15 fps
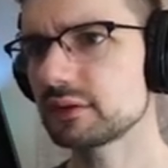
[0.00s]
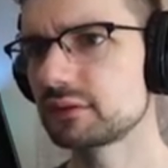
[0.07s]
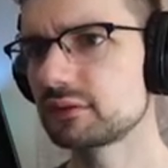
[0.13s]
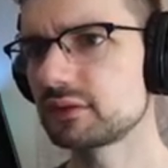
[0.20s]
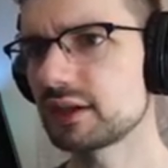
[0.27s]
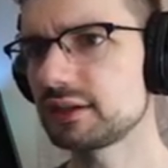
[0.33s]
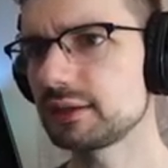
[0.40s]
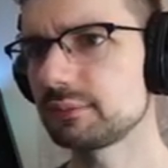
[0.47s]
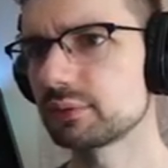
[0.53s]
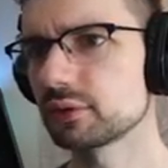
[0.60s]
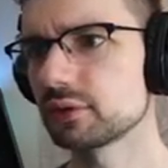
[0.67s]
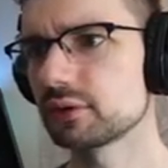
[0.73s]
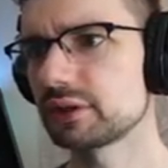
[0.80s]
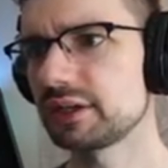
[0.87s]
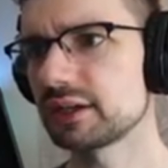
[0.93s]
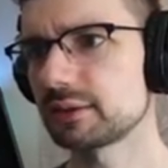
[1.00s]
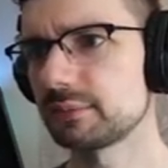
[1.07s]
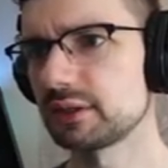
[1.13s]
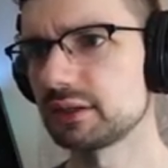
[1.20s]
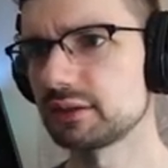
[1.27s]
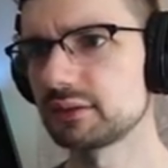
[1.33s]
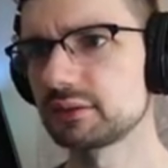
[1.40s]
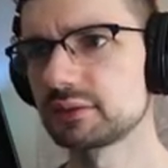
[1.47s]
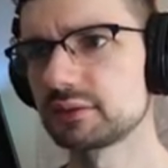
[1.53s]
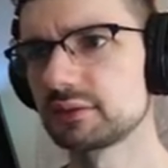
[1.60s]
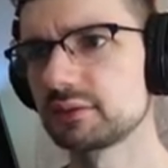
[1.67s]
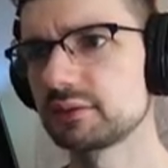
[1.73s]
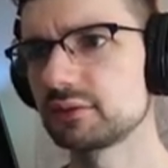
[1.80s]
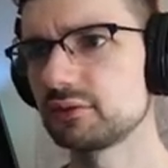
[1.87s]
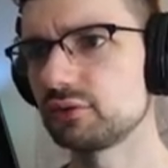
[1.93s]
Sadie Pearl Hickman,
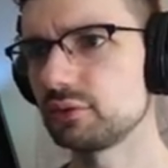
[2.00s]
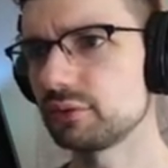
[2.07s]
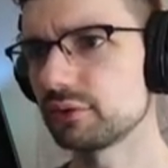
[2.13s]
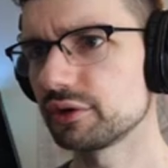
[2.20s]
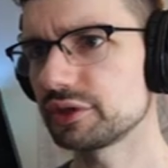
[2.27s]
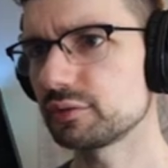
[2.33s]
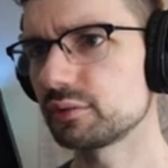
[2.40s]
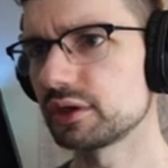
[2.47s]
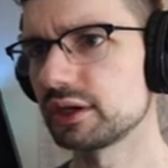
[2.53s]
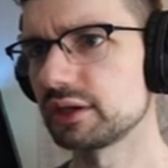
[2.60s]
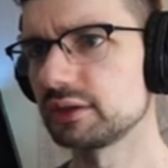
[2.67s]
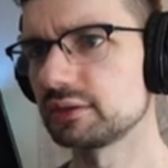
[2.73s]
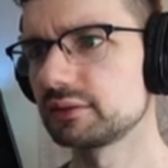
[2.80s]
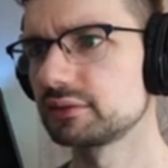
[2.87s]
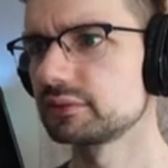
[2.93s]
two thirty-one.